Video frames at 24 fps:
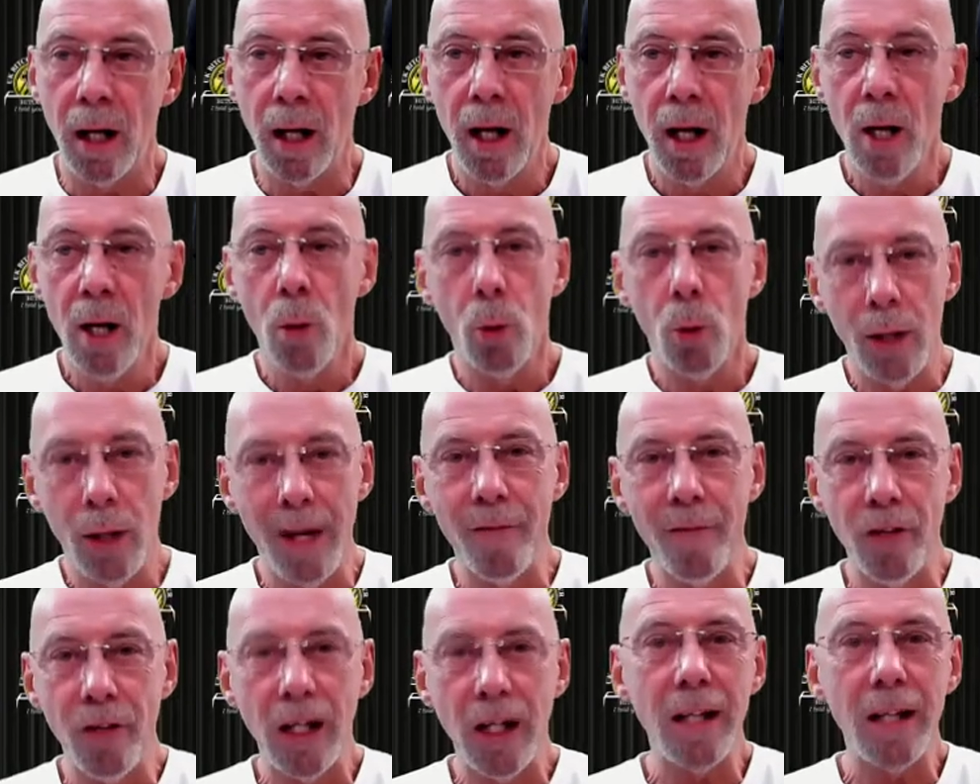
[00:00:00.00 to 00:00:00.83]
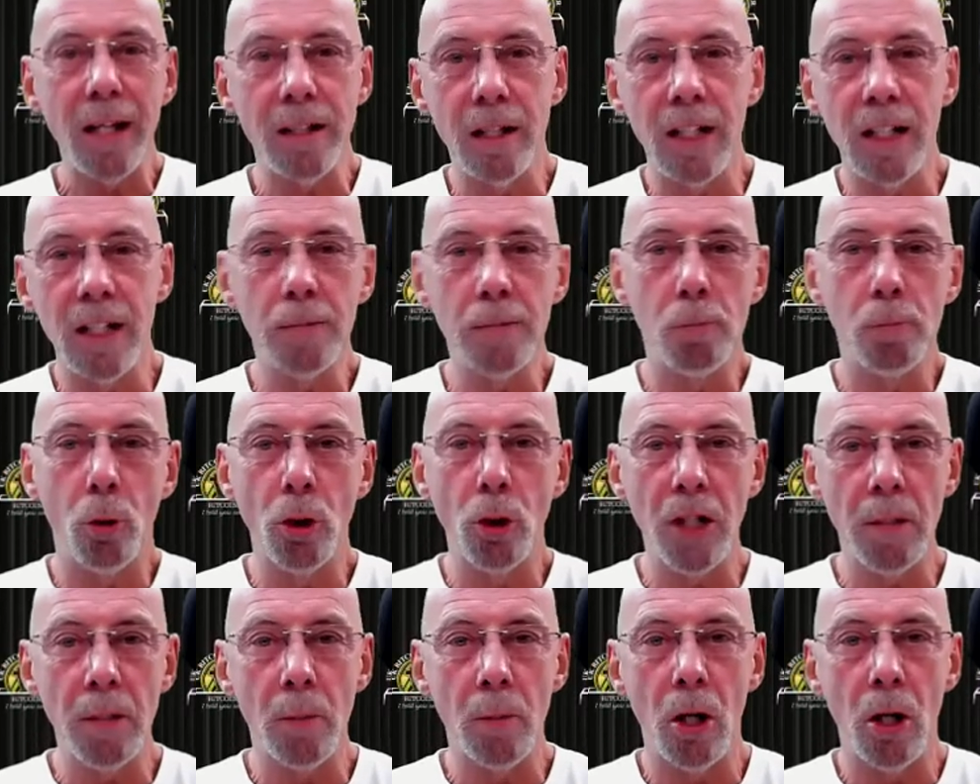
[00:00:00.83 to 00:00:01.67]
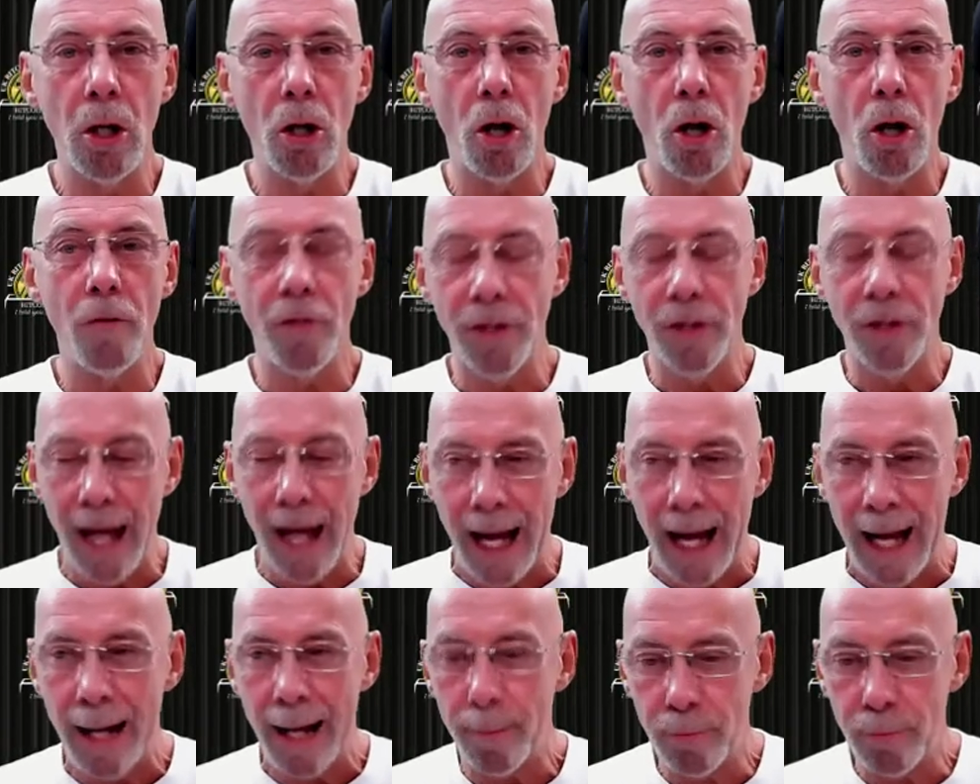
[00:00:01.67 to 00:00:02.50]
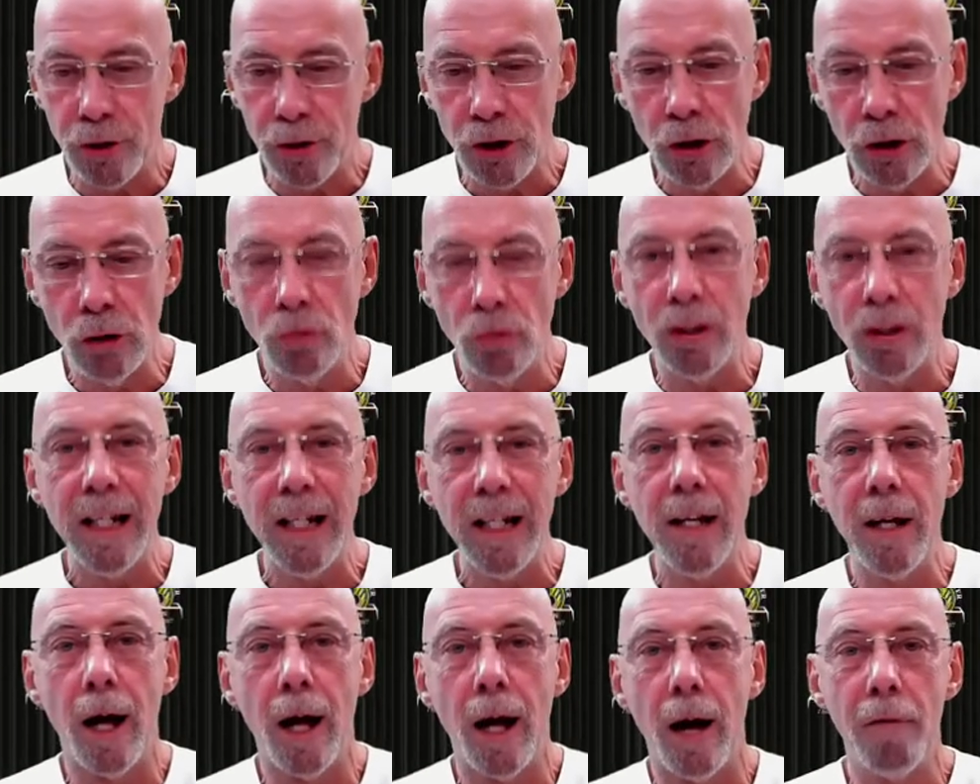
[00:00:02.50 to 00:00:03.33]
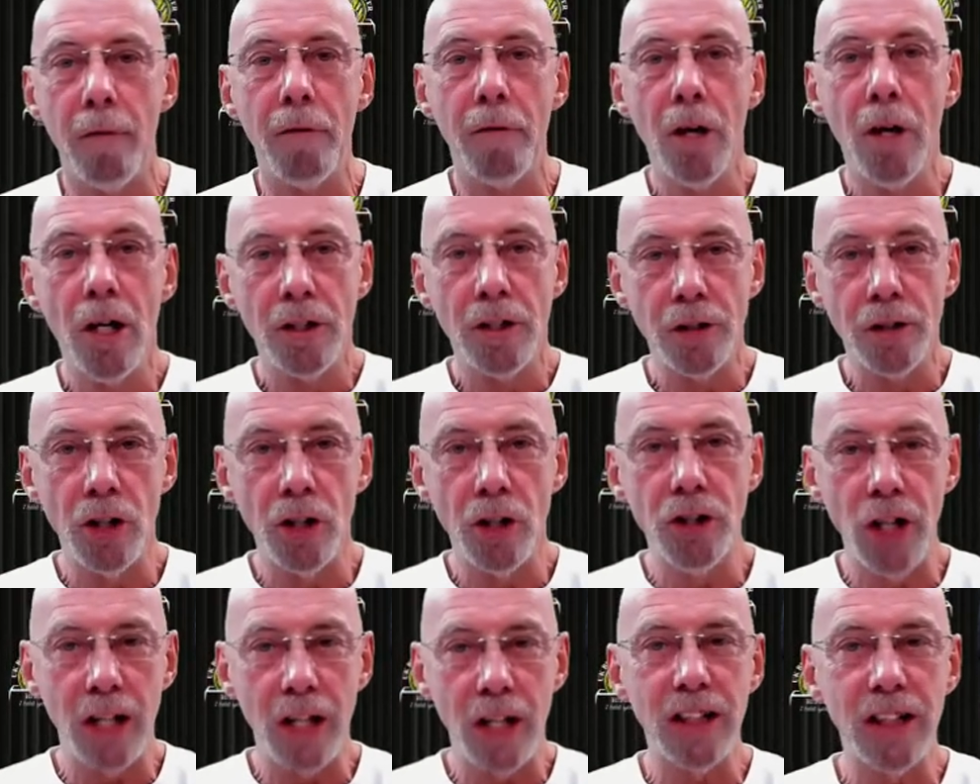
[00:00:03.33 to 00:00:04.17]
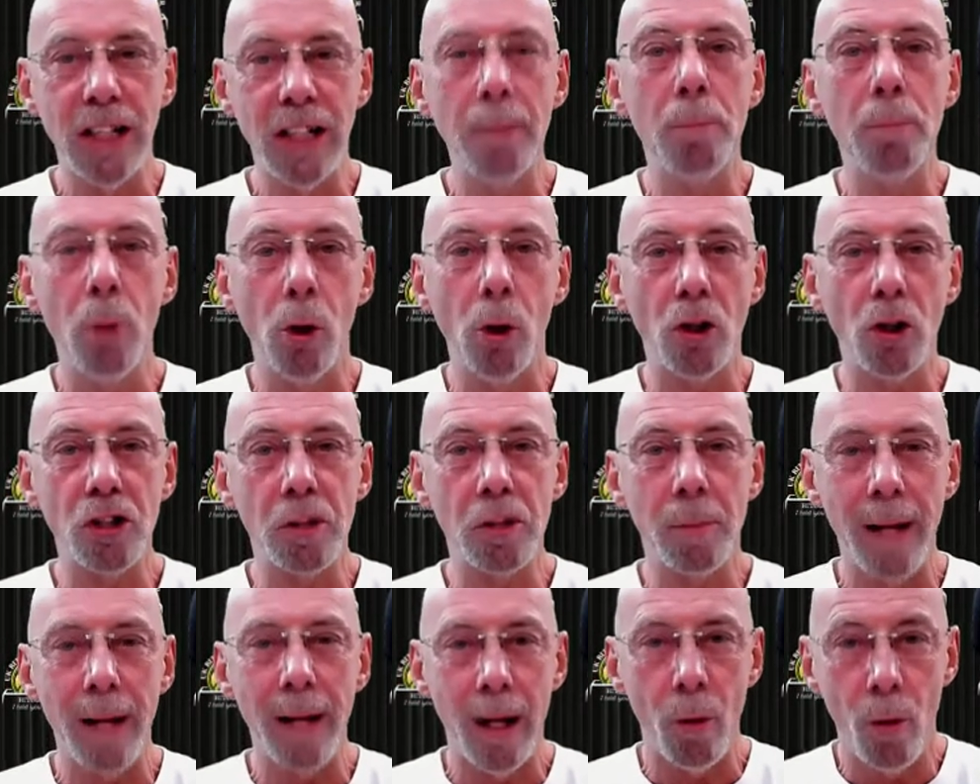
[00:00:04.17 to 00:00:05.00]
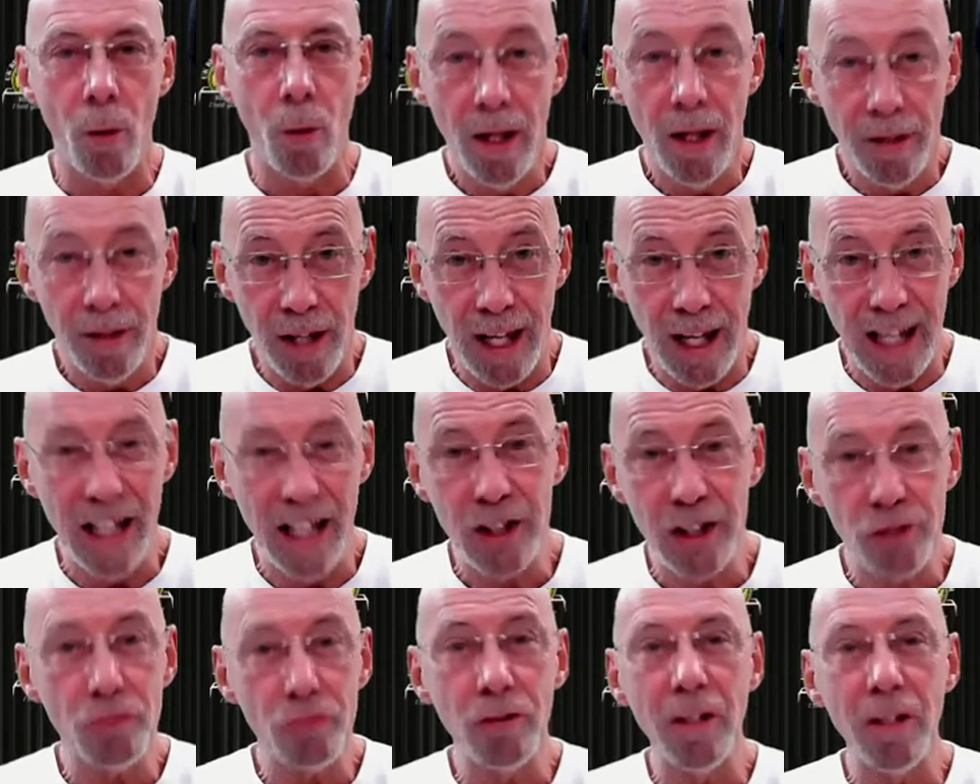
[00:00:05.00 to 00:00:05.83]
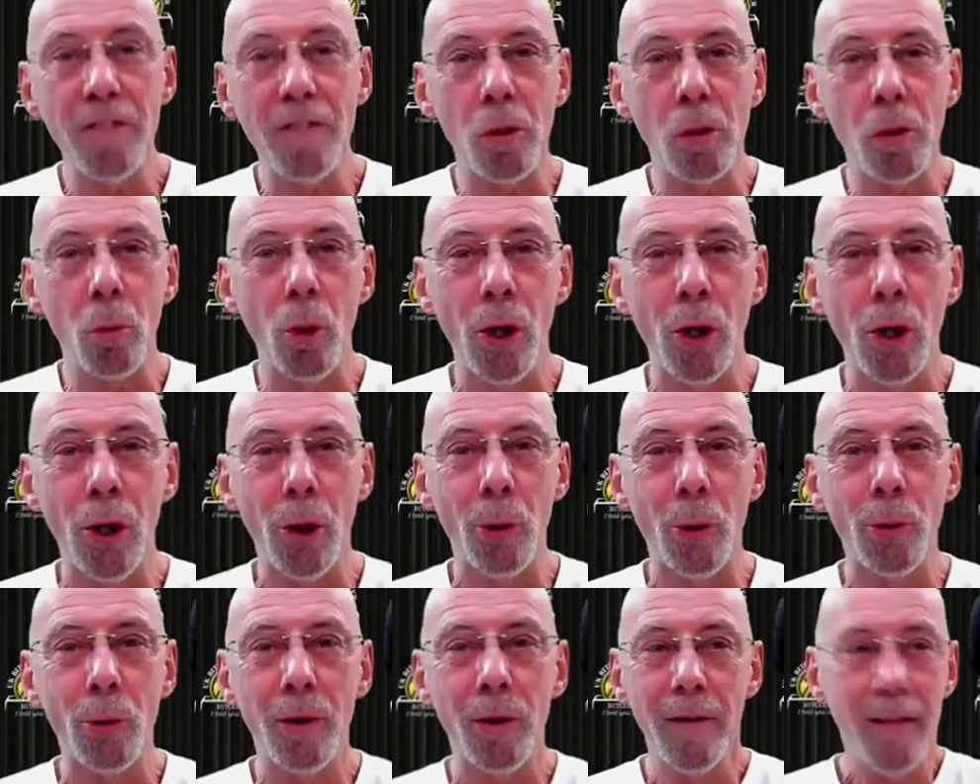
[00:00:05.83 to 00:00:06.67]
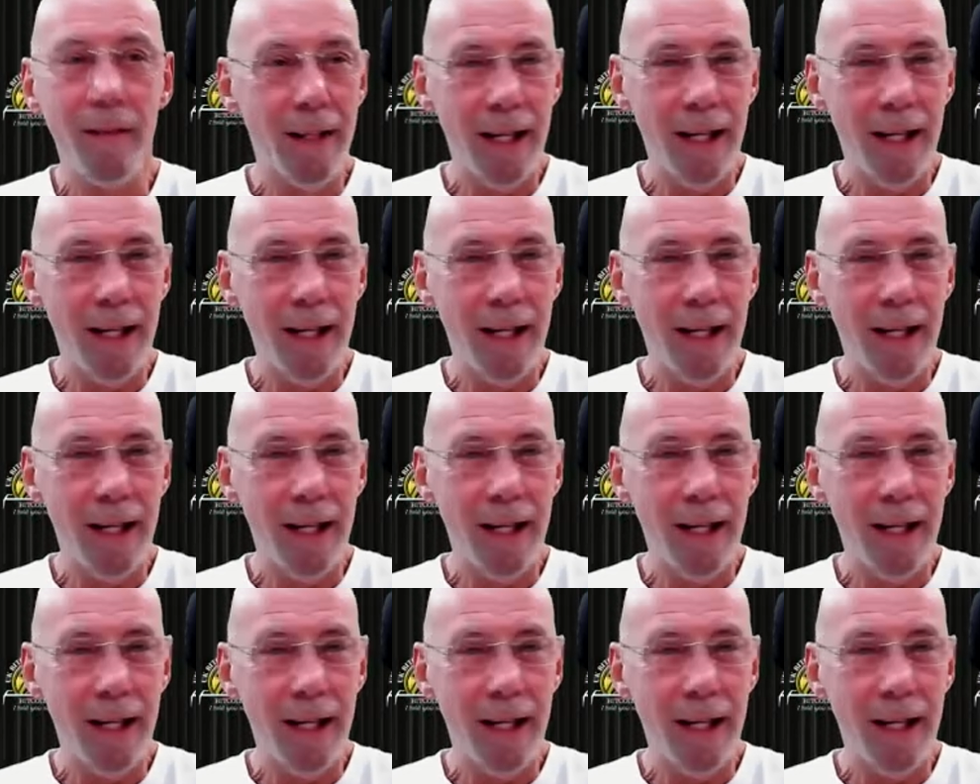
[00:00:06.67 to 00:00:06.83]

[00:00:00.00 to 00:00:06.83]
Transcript: earlier would ever get to this point in my life, and absolutely love digesting books about the history of the world